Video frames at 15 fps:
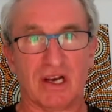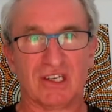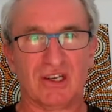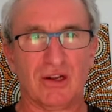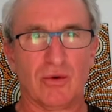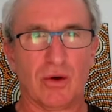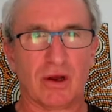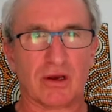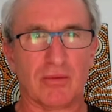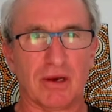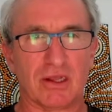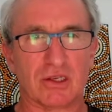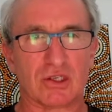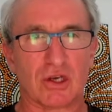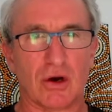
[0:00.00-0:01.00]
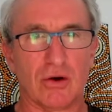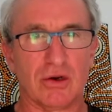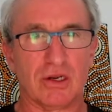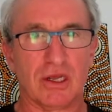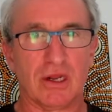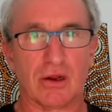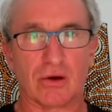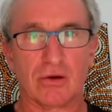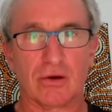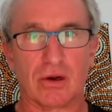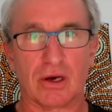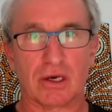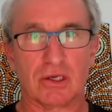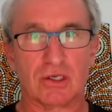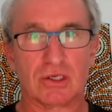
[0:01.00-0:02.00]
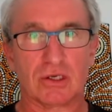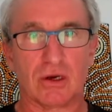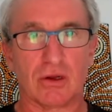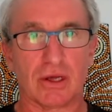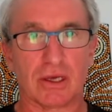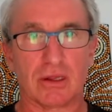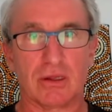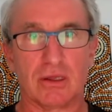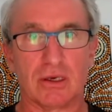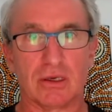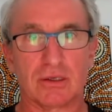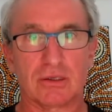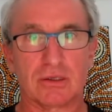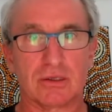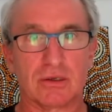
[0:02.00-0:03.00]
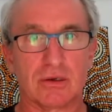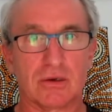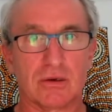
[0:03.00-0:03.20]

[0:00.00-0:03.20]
you know what? I can make this code neater, couldn't I? I could just go like this.